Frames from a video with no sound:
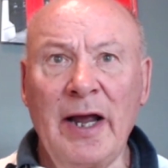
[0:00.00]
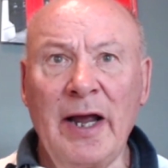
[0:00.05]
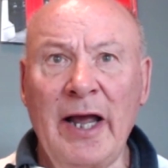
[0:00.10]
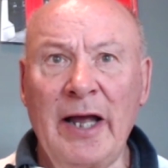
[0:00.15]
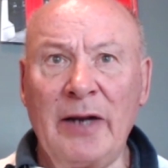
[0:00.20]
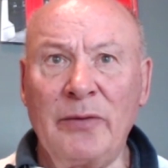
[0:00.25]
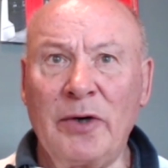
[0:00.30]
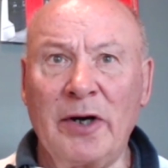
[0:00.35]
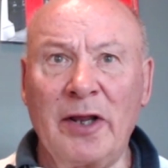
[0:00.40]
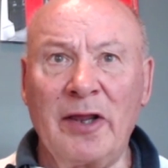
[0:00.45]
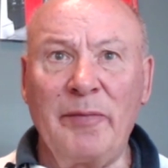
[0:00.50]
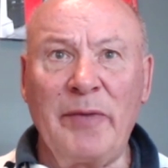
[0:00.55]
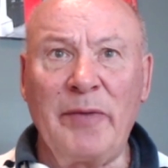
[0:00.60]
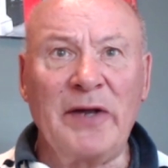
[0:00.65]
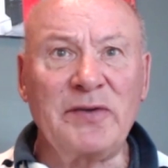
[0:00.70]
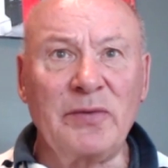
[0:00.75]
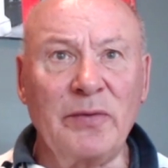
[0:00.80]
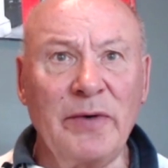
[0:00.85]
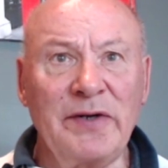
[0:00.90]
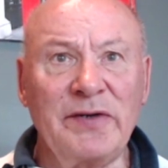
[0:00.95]
And one of the
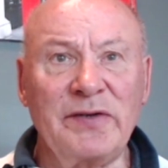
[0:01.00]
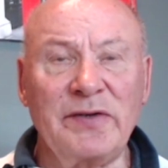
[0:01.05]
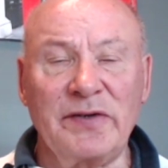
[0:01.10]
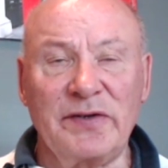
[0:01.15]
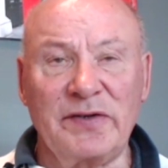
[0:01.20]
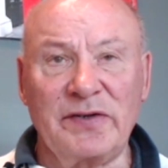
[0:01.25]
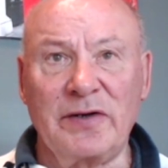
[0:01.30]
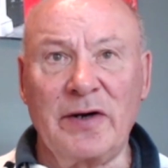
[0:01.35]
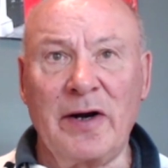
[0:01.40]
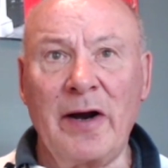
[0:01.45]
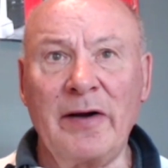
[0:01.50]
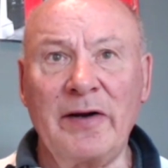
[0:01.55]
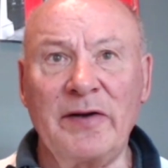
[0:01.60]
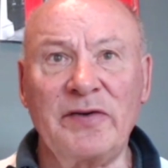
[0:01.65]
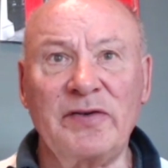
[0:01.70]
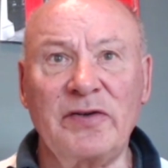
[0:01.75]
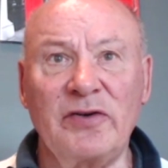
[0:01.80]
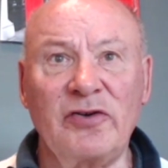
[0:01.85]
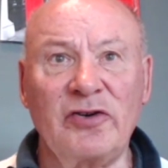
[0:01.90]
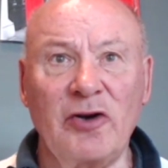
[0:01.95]
best ways to start
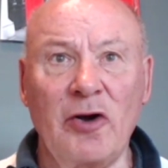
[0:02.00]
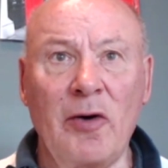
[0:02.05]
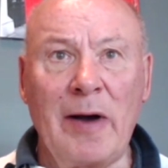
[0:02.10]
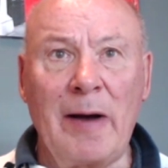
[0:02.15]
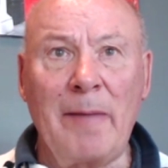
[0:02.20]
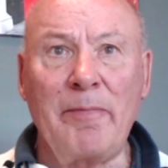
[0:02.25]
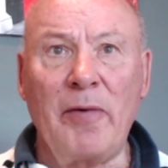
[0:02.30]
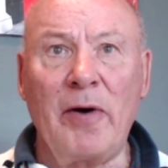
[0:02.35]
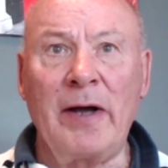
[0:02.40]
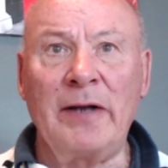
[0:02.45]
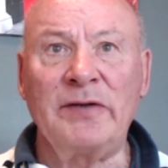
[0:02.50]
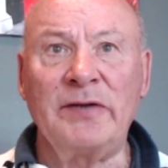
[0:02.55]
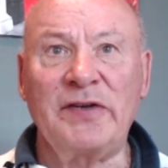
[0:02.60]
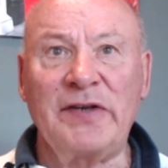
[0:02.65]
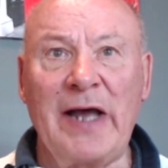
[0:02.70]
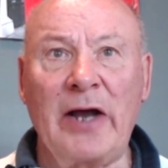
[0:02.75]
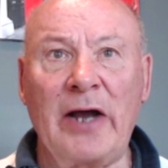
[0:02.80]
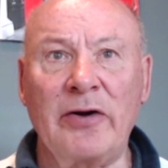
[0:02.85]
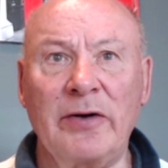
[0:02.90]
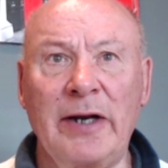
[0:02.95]
is to show up on
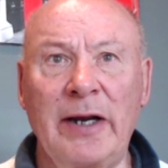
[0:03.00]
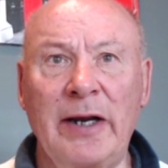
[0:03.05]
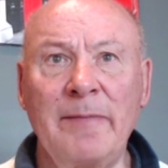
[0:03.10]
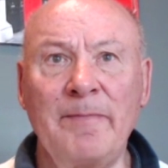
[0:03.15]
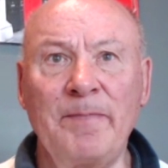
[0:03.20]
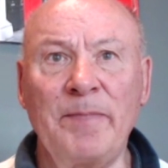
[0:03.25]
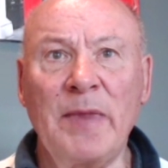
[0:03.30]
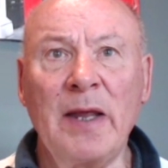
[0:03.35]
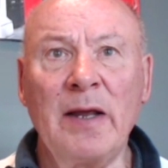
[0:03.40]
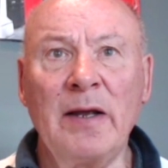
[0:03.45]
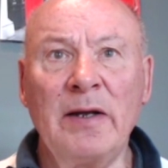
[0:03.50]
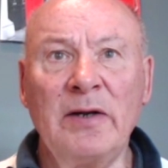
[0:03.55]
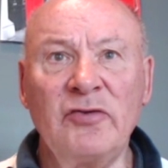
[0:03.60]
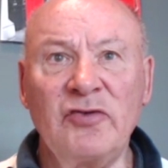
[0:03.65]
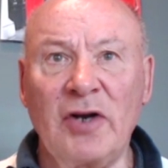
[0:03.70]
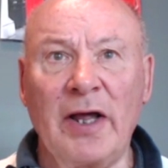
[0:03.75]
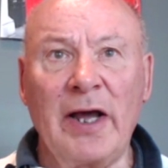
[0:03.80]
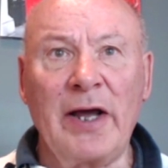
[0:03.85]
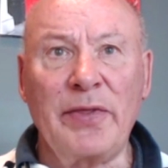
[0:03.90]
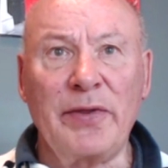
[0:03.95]
Saturday,
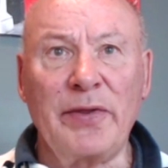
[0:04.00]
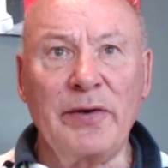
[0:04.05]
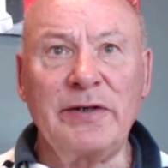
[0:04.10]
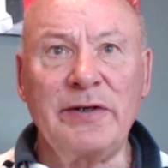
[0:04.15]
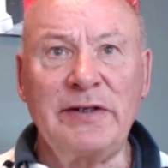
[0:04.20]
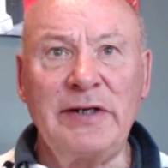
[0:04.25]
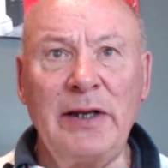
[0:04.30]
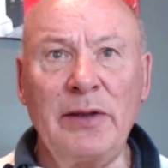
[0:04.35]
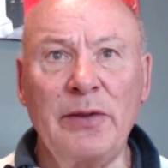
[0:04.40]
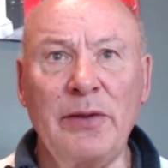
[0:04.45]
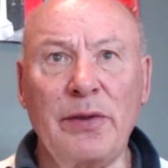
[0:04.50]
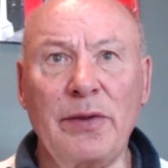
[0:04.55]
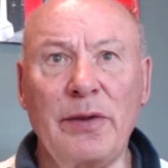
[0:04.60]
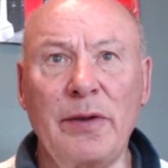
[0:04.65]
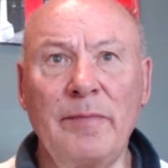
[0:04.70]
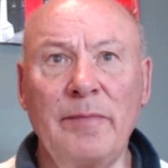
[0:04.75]
July 13th,